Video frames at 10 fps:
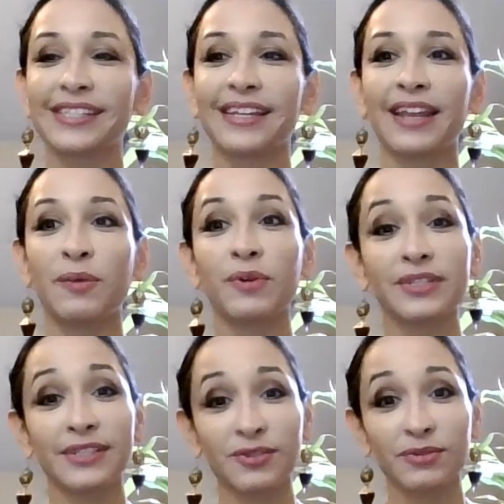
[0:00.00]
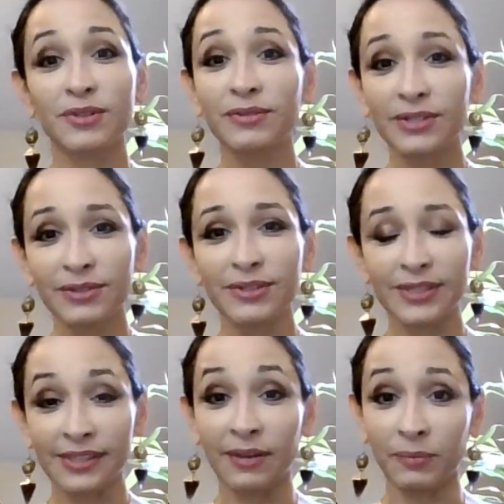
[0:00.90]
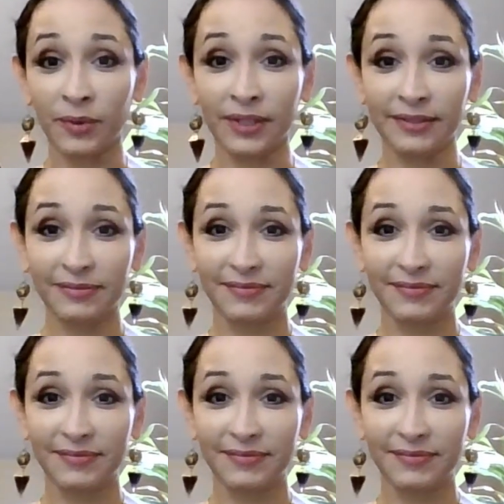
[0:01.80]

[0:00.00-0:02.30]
I want to introduce you to someone.